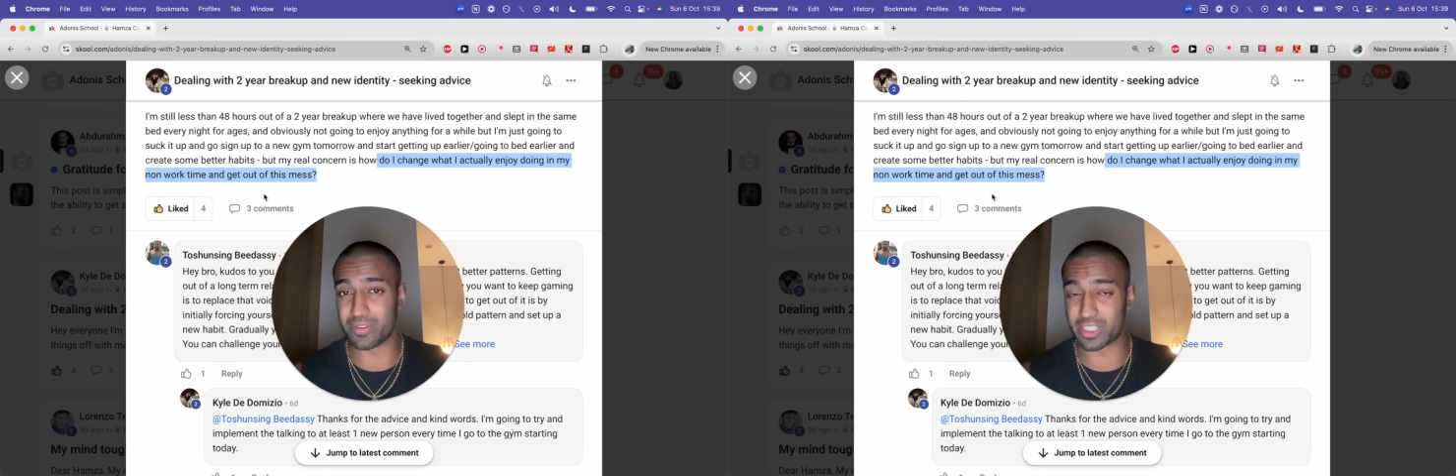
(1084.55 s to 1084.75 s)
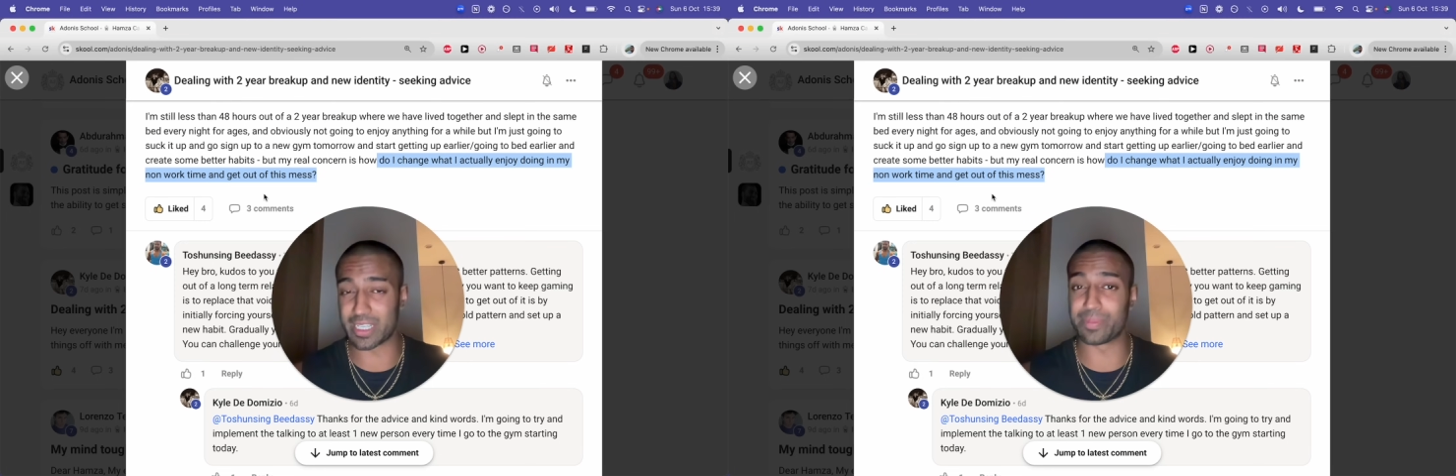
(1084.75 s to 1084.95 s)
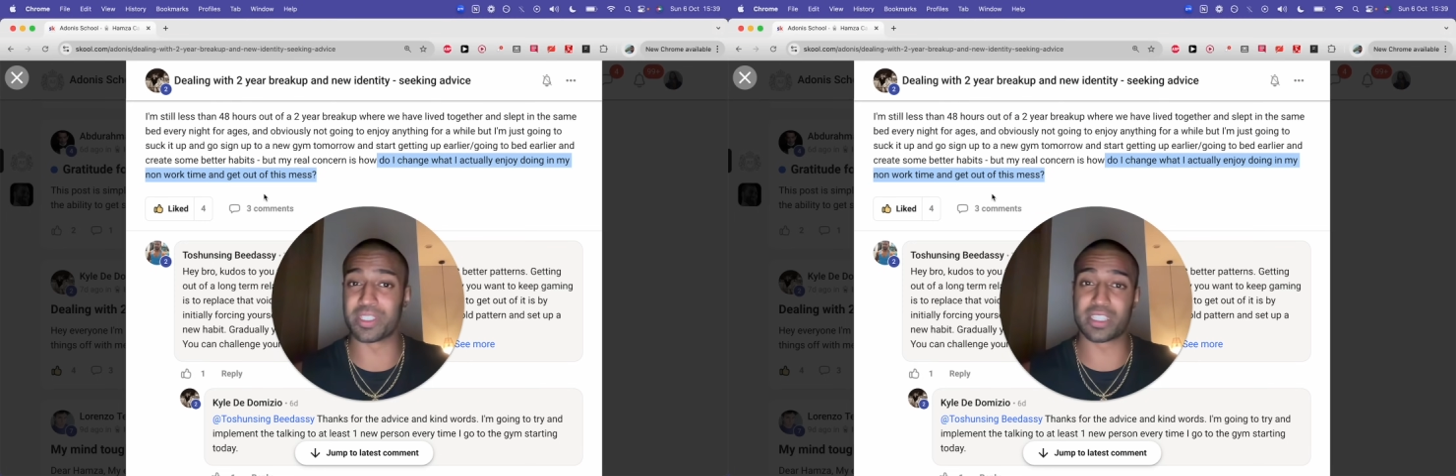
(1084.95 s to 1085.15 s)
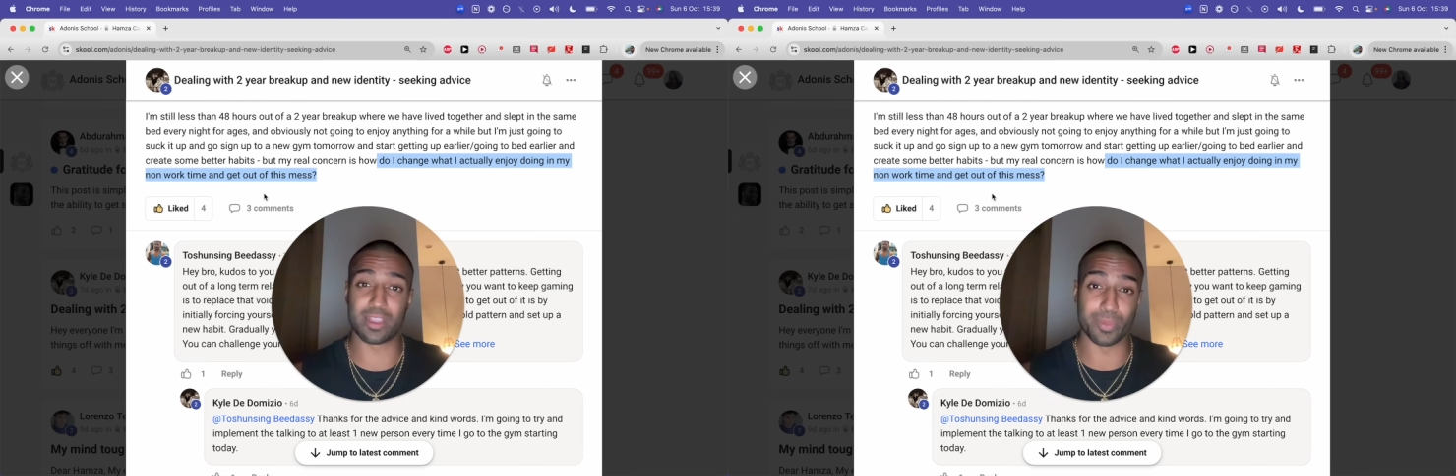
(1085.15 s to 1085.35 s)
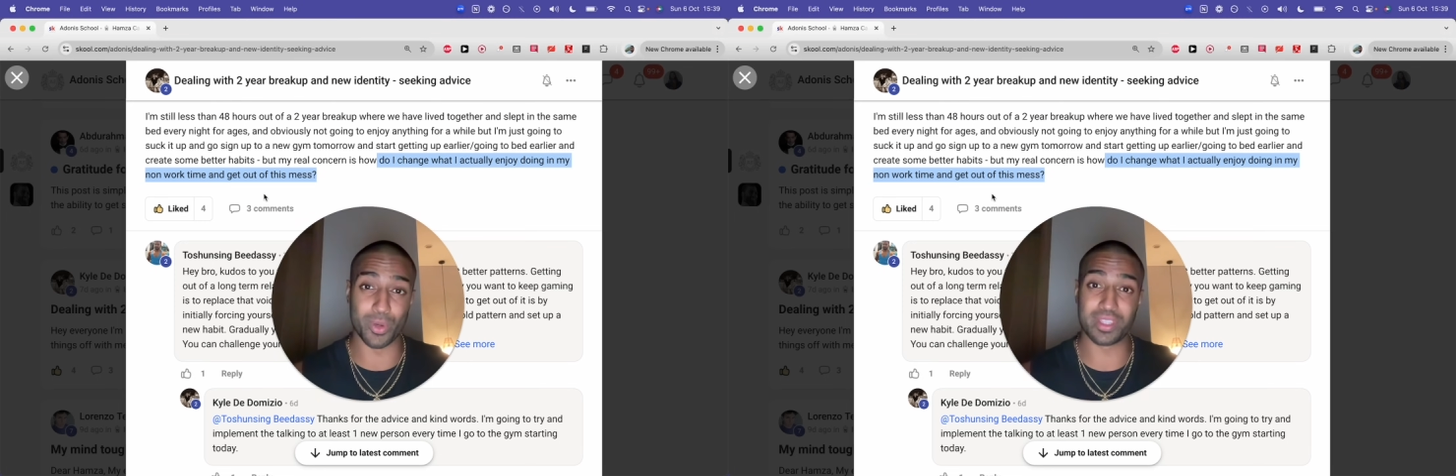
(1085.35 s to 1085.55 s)
receptors to the
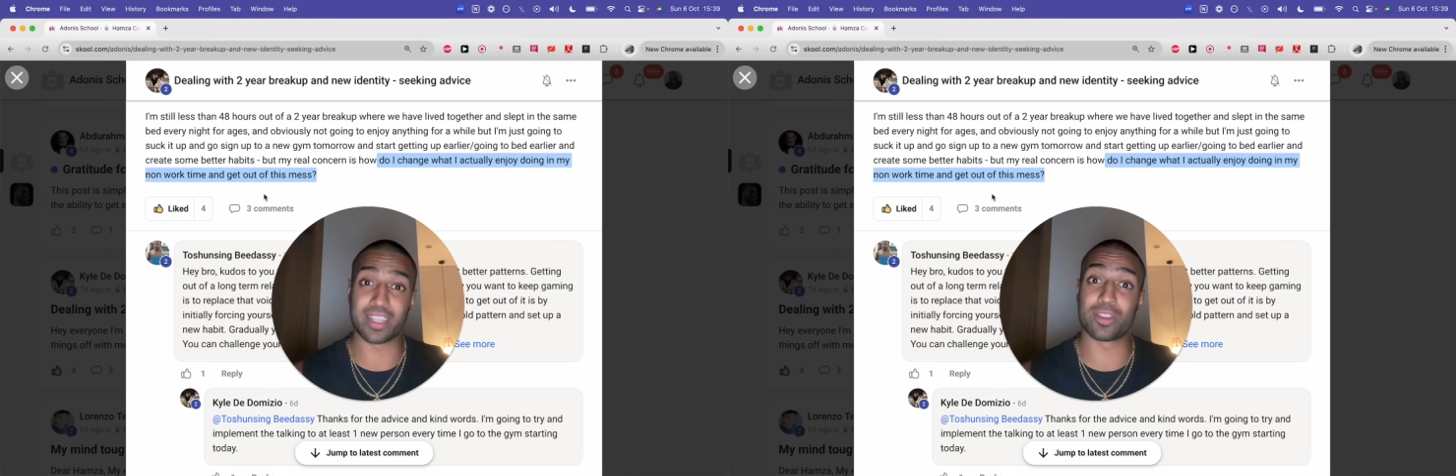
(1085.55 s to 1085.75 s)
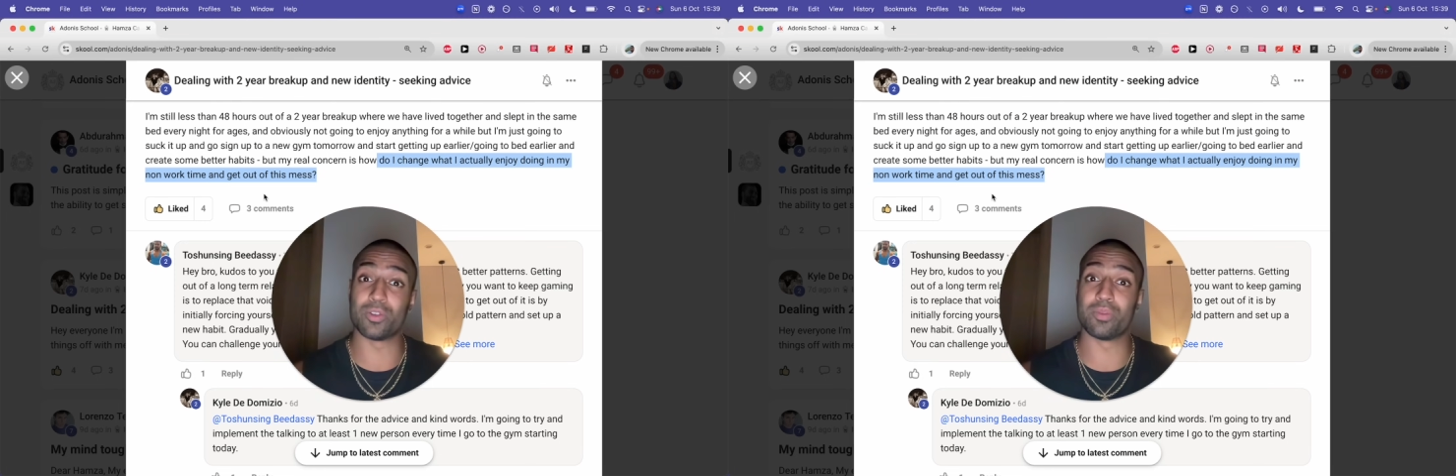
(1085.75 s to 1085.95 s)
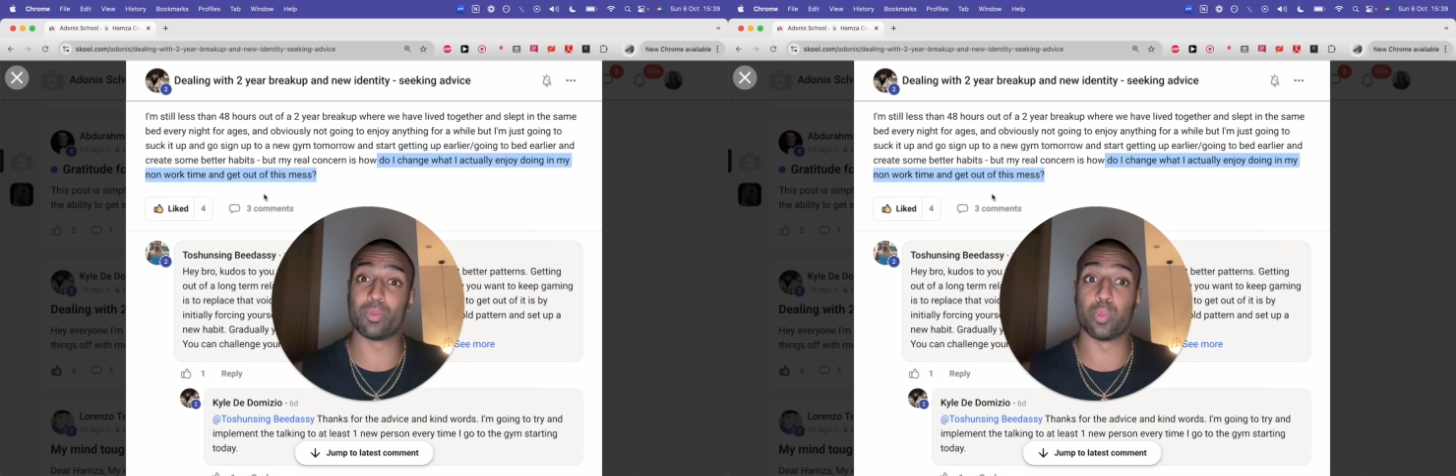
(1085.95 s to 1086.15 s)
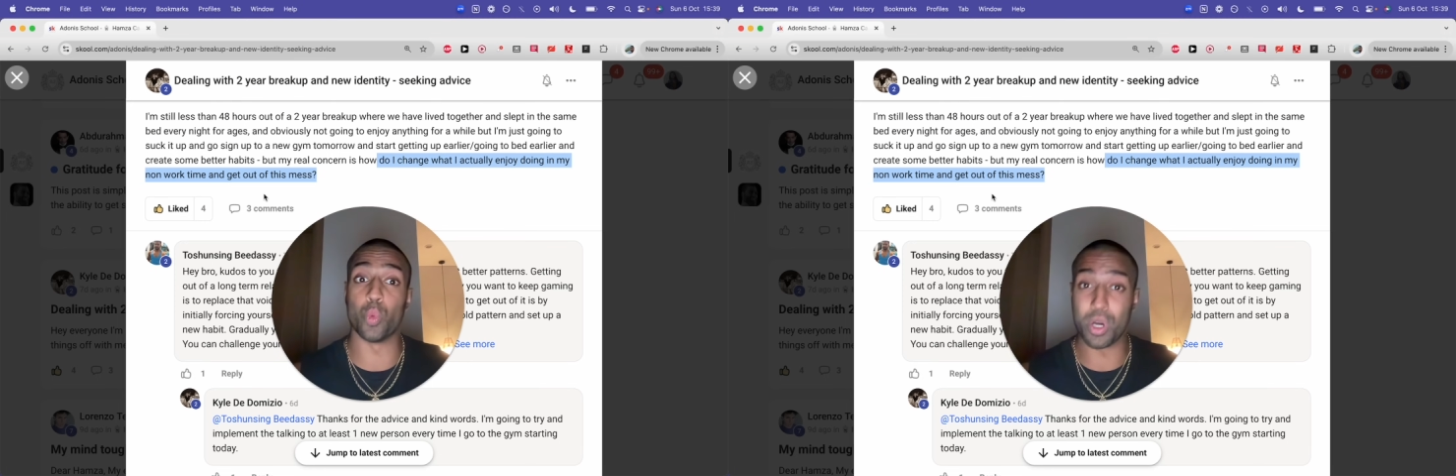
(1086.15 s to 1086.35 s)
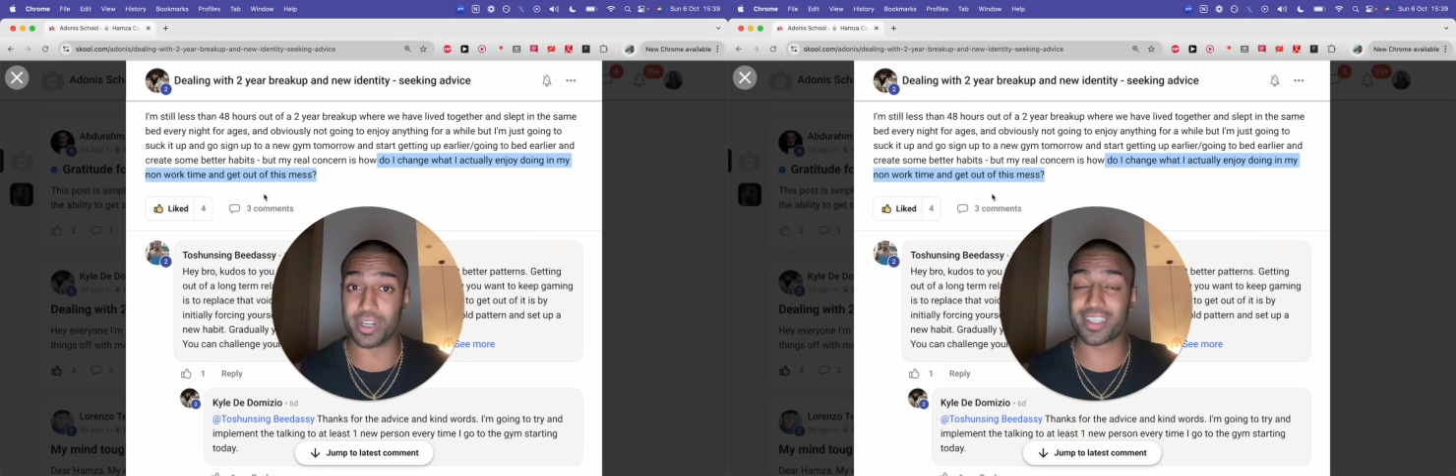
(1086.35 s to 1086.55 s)
point that the
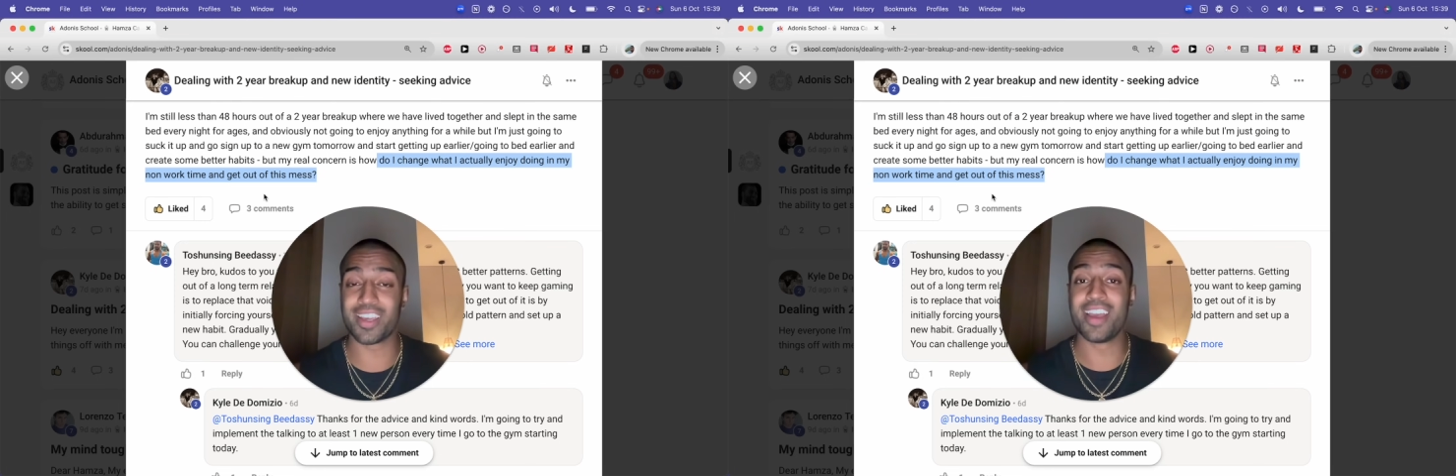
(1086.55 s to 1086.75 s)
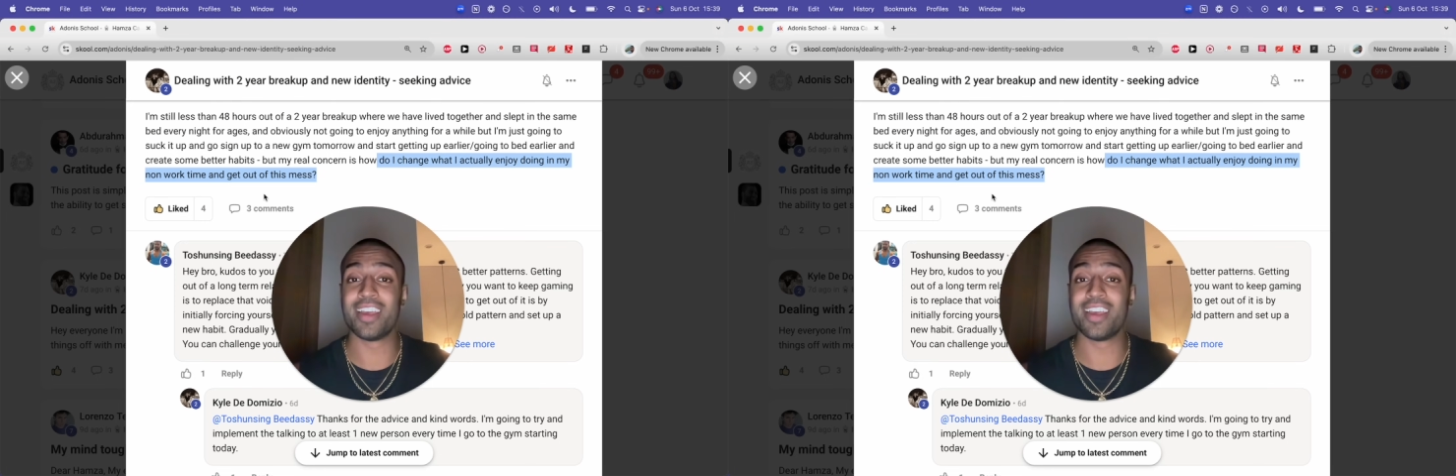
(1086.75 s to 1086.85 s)
work